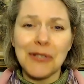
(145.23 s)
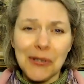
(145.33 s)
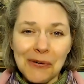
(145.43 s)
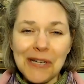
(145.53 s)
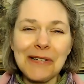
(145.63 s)
So,
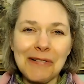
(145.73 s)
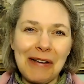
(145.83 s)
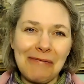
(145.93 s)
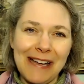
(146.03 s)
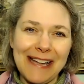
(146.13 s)
what a
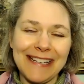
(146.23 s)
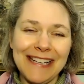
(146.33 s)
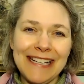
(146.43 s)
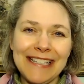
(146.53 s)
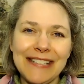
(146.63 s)
great way
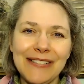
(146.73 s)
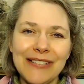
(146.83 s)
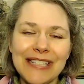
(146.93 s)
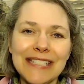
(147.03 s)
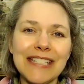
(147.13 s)
to
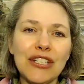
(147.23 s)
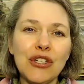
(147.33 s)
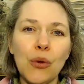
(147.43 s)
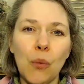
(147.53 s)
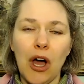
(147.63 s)
continue
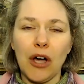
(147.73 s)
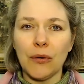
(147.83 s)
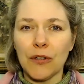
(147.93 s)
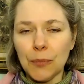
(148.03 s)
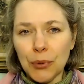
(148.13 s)
to walk
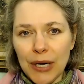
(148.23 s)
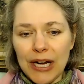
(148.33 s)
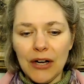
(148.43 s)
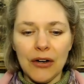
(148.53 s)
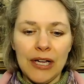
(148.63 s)
with
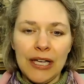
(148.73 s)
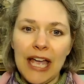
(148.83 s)
prayer